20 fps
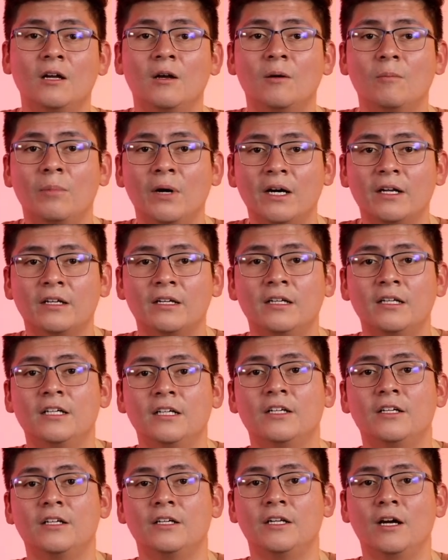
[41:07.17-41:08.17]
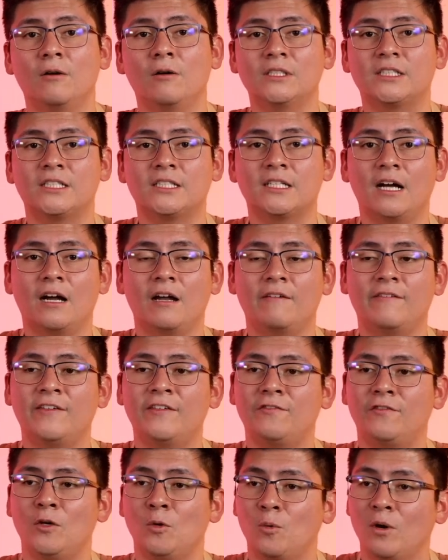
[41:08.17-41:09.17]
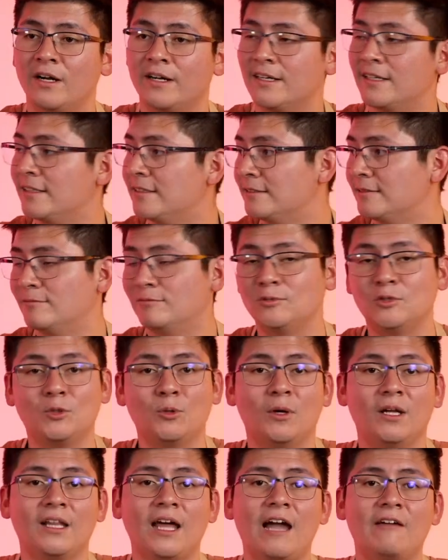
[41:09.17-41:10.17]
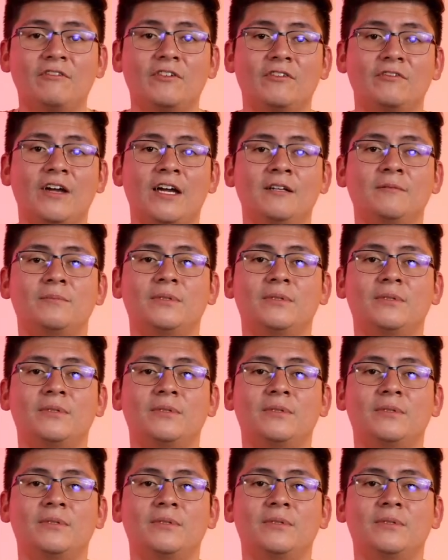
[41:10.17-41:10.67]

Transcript: But it's if you want to do a live event,